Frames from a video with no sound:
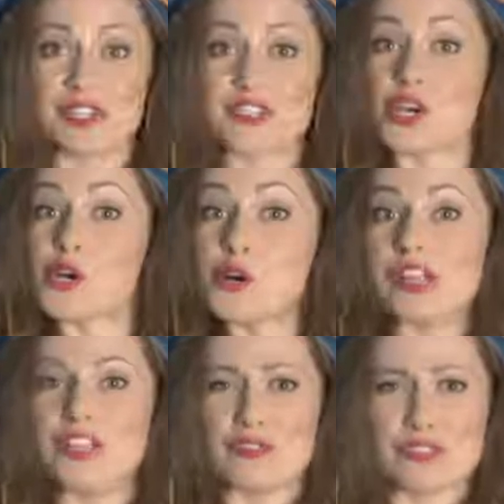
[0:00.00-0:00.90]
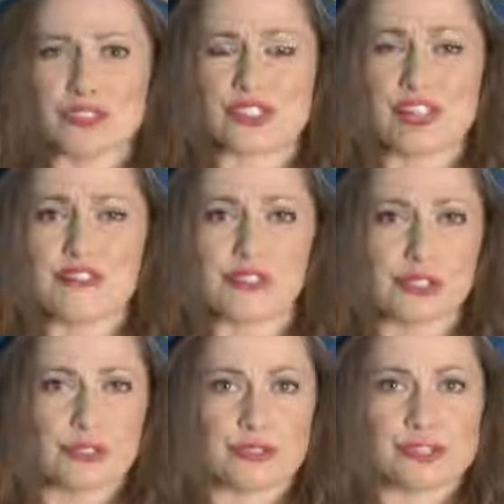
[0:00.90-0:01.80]
So, and there's a lot of
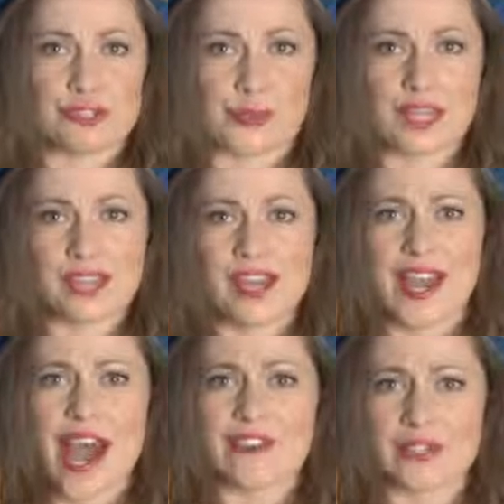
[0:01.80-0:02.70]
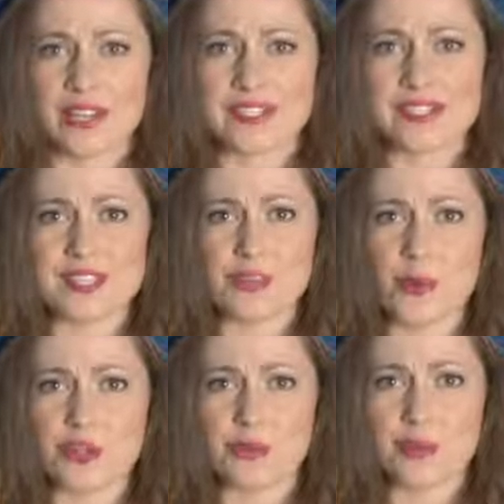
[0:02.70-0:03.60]
nerd news this week. Have you guys seen the
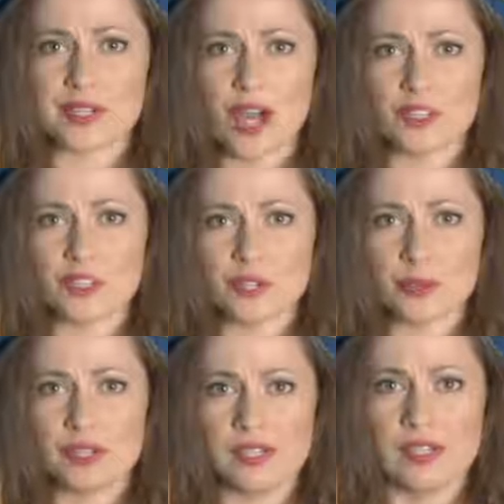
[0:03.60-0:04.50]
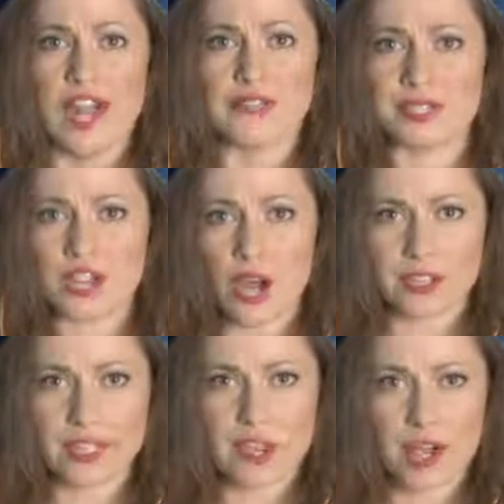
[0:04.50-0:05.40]
Wonder Woman costume? I've been
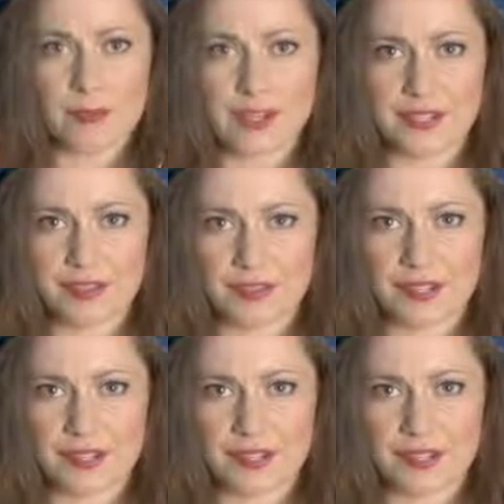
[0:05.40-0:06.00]
talking a lot about it on